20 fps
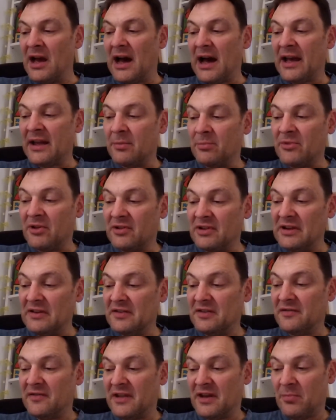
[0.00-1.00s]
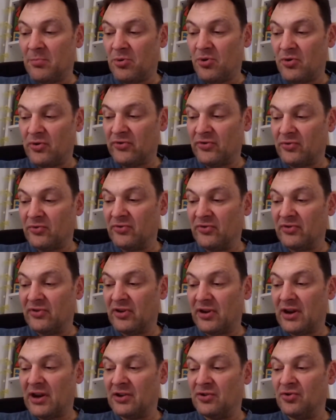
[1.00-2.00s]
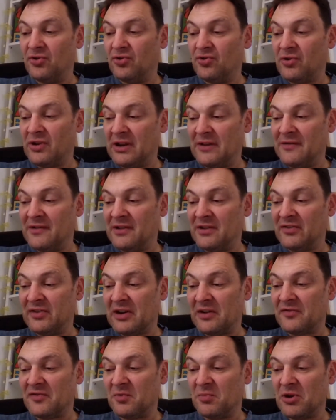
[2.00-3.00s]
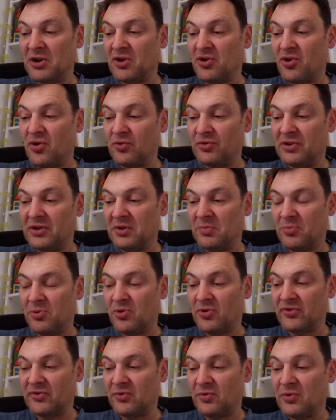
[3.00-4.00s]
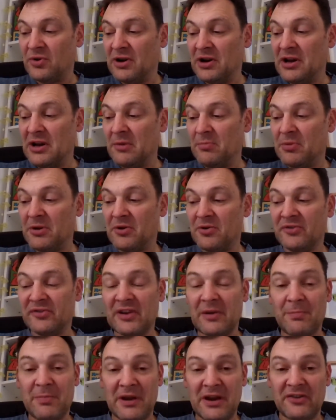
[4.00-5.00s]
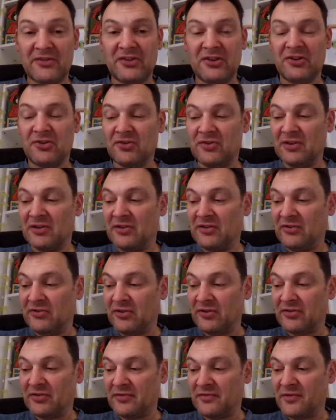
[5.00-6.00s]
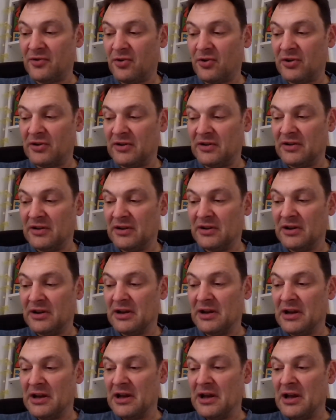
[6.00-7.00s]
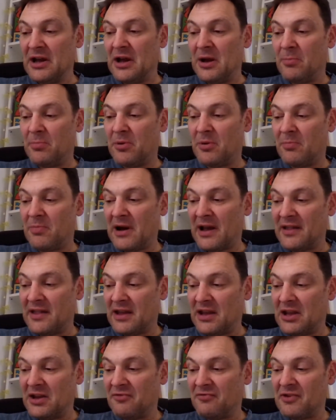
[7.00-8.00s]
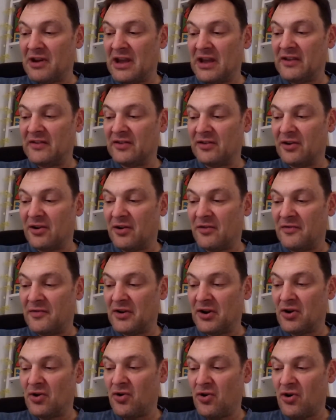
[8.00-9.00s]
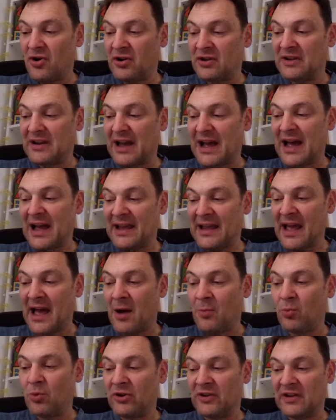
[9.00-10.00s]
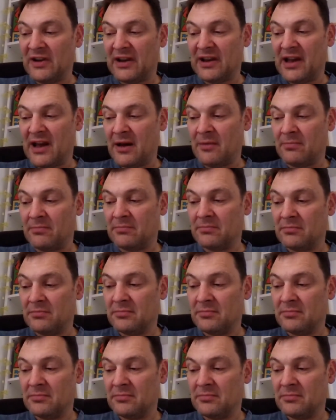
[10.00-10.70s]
"I am the least of the apostles and do not even deserve to be called an apostle, because I persecuted the church of God. But by the grace of God, I am what I am.